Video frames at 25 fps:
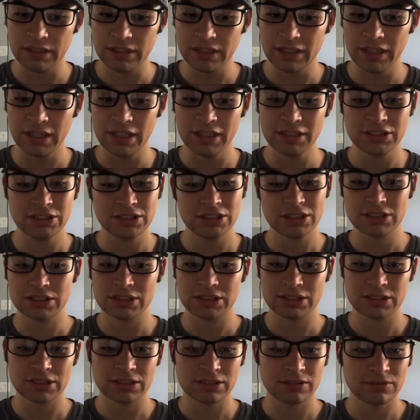It's
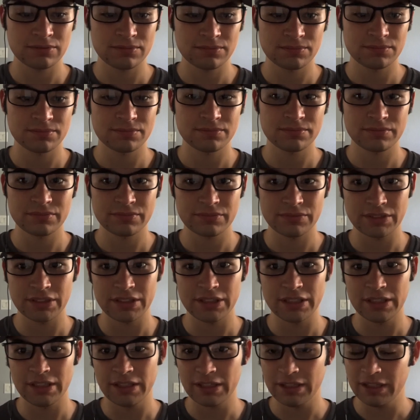just
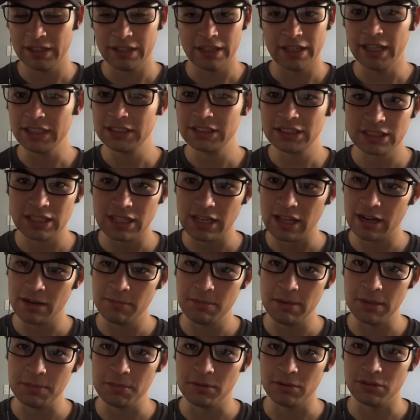a lot of
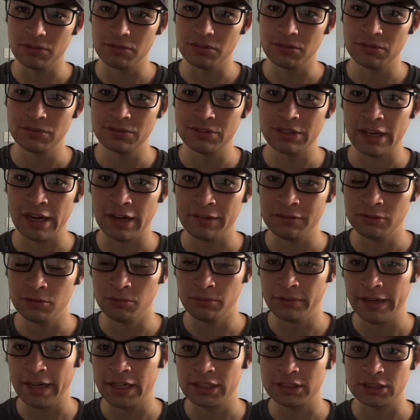people that I do
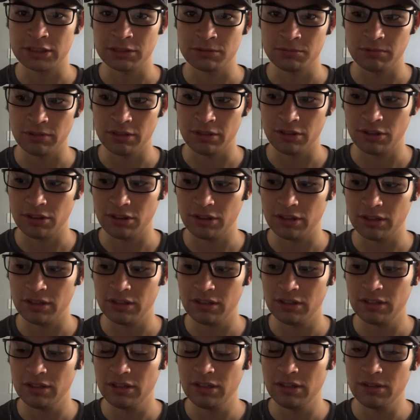reactions with
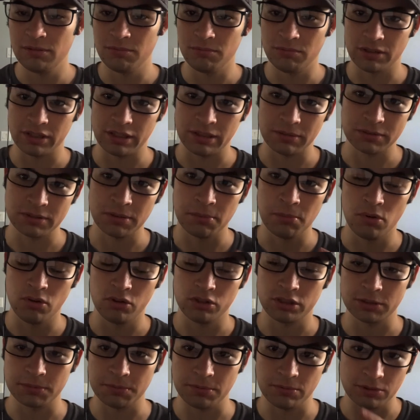when it comes to
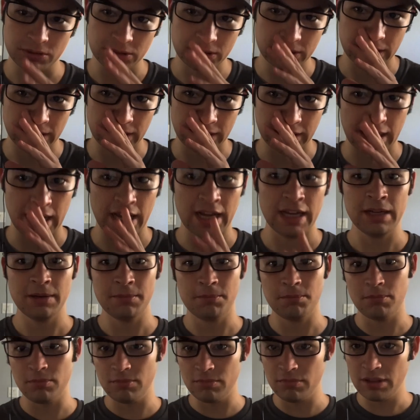motorsports, and
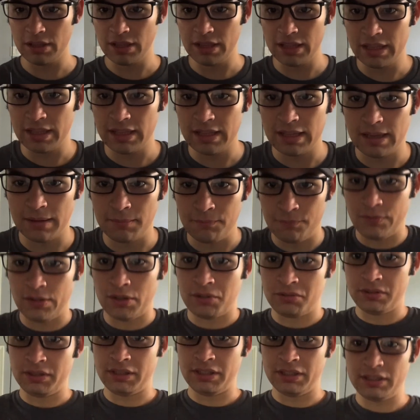I am
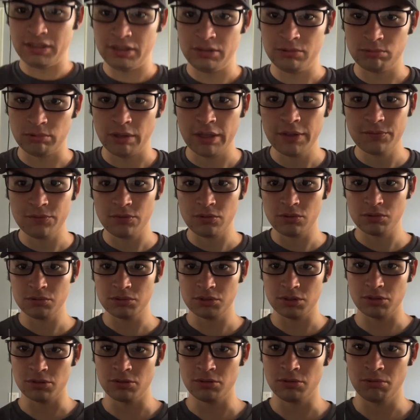very grateful
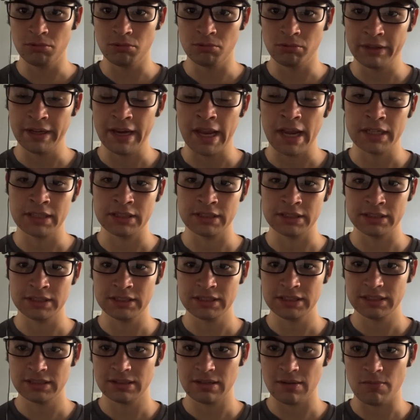to do
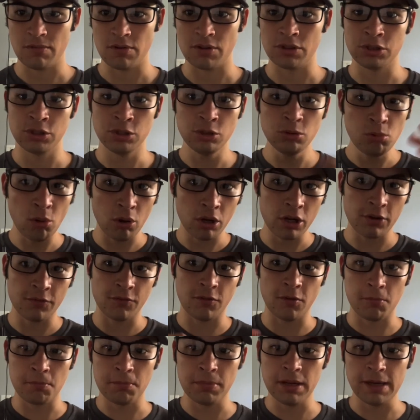reactions with you
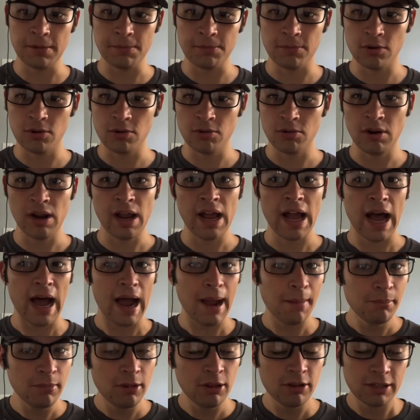wonderful people.
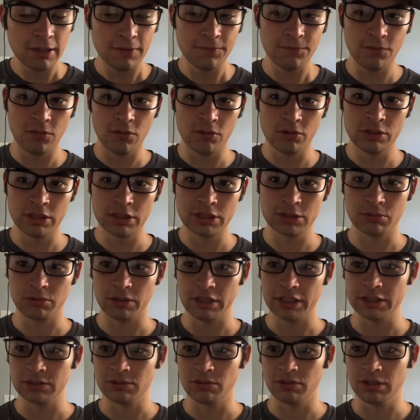I'm looking forward to
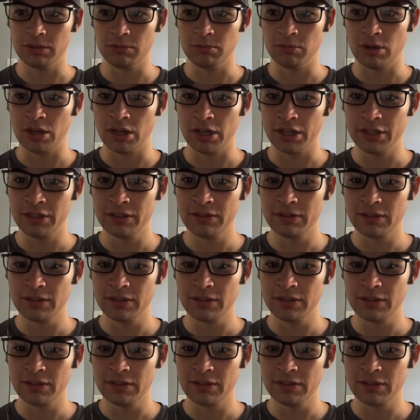2021.